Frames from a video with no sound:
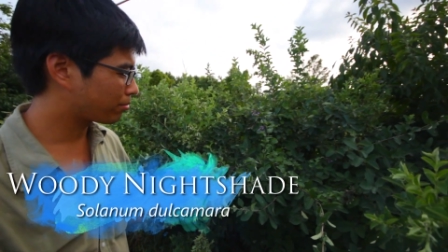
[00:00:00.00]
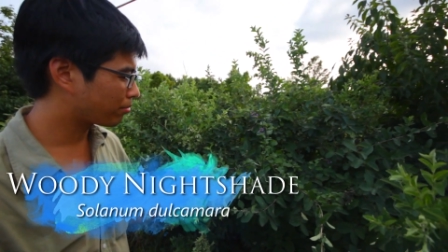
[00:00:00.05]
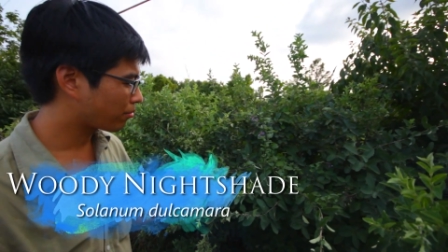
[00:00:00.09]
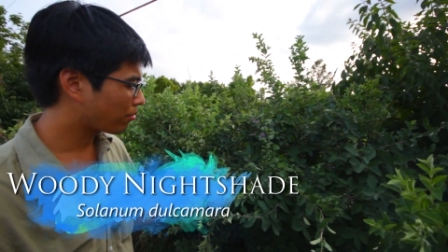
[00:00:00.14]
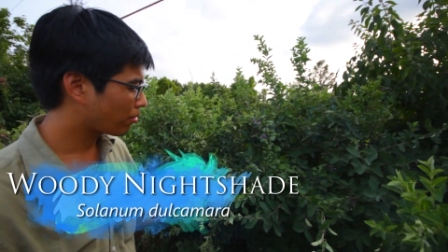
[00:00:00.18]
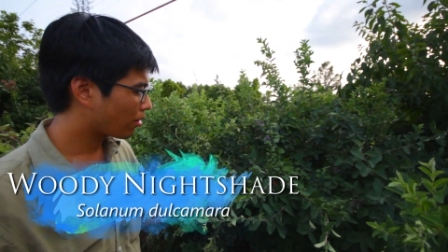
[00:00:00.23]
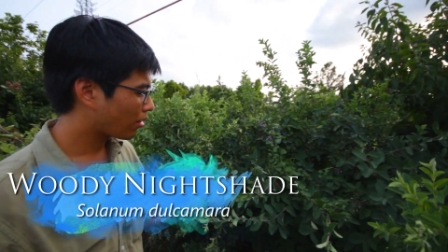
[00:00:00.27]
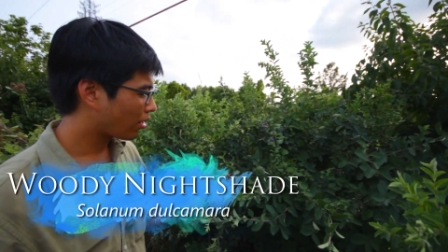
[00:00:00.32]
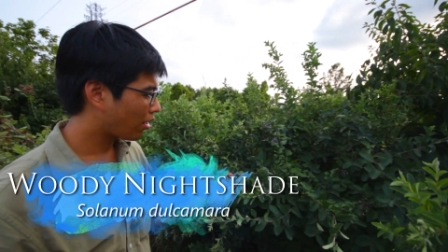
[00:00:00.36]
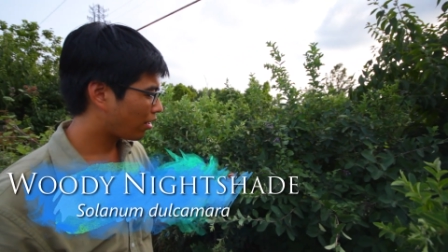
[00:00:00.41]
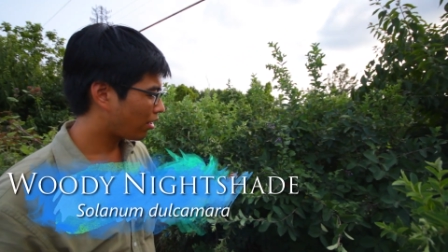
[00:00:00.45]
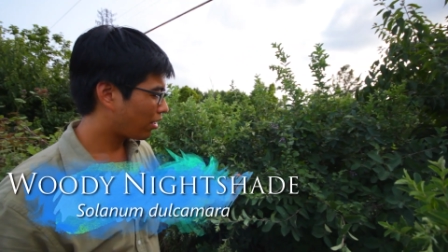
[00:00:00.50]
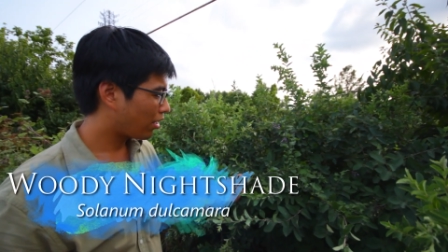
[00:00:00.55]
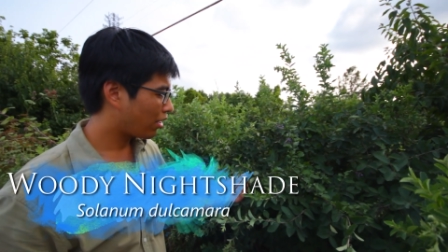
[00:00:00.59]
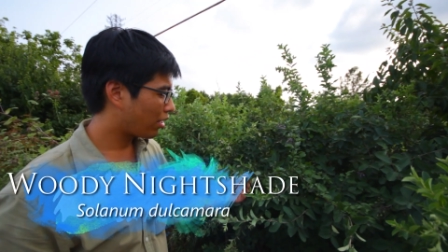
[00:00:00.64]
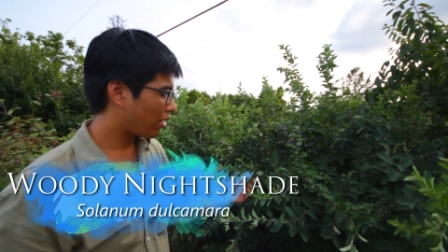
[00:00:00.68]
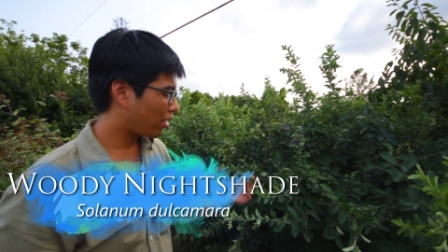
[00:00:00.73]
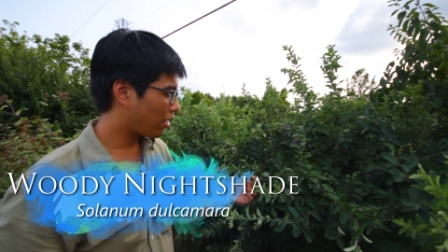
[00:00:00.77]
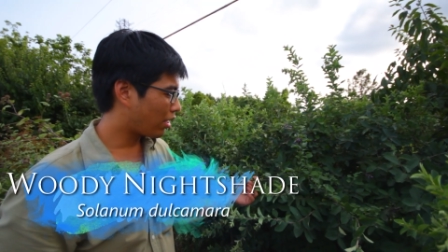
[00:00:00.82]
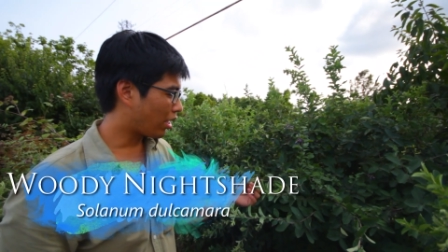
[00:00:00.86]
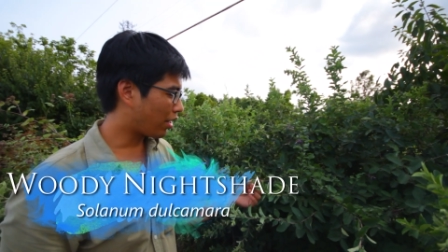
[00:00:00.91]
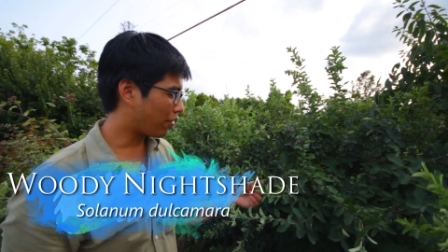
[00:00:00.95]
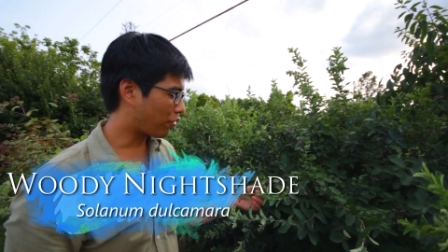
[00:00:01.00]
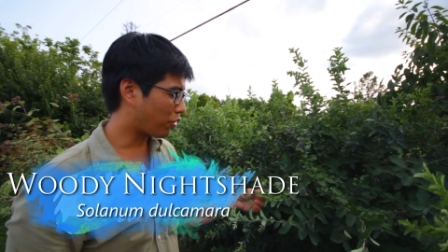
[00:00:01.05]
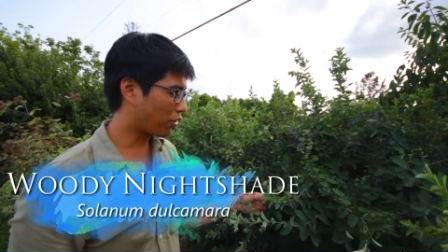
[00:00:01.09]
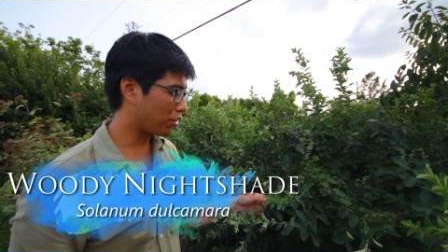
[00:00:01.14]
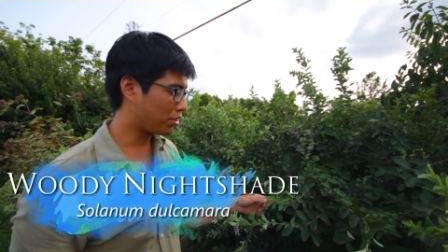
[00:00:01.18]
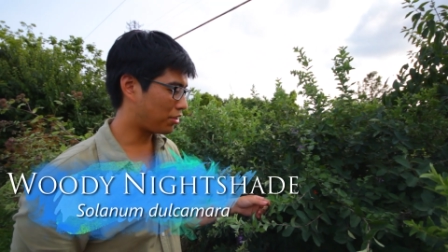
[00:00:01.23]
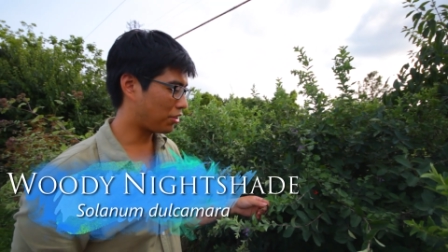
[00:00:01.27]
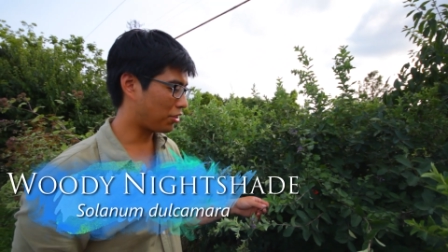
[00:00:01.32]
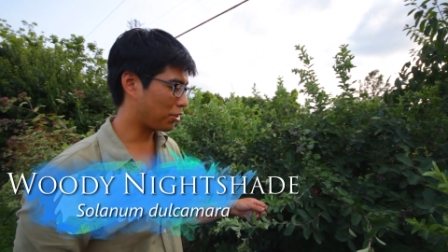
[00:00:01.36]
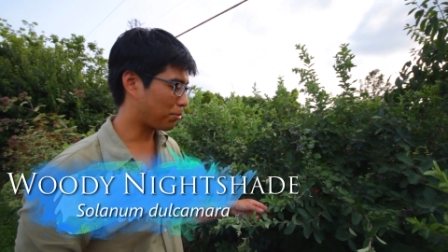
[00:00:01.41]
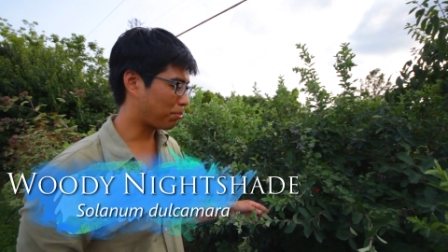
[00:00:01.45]
And of
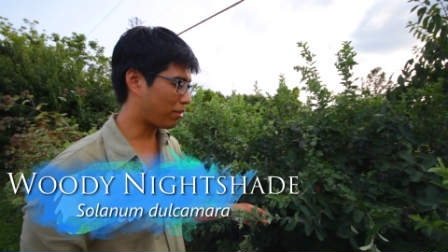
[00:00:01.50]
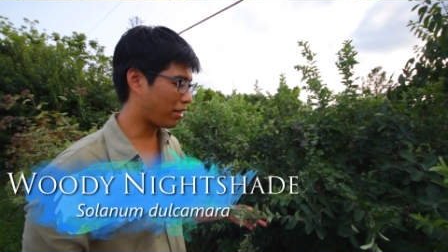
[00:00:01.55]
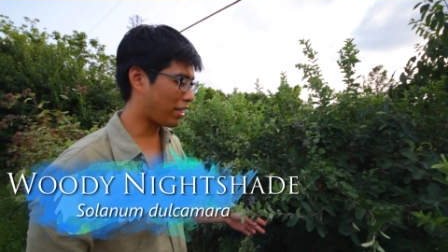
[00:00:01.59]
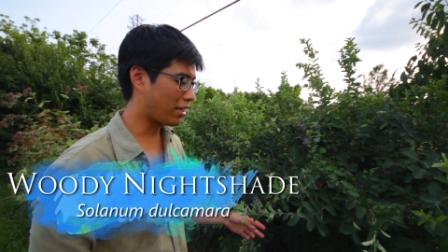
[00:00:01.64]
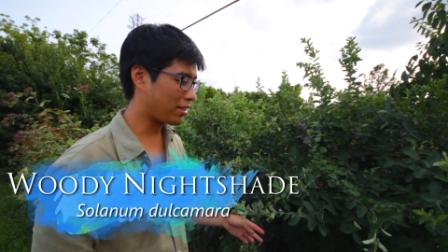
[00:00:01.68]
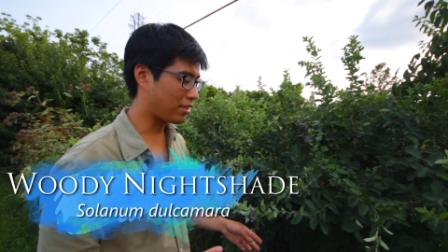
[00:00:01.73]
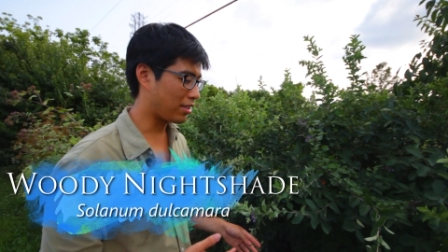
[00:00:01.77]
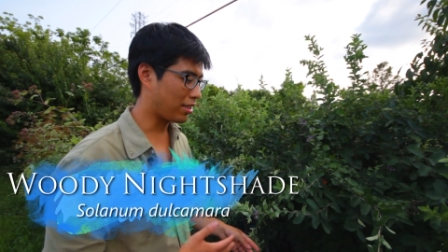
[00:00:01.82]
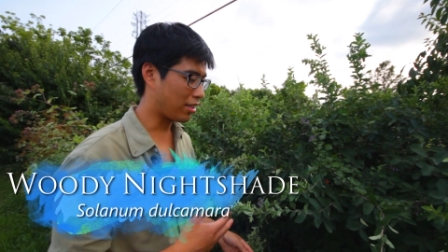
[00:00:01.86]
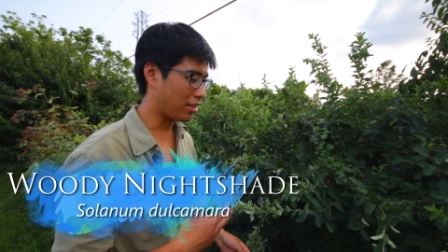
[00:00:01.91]
course there's plants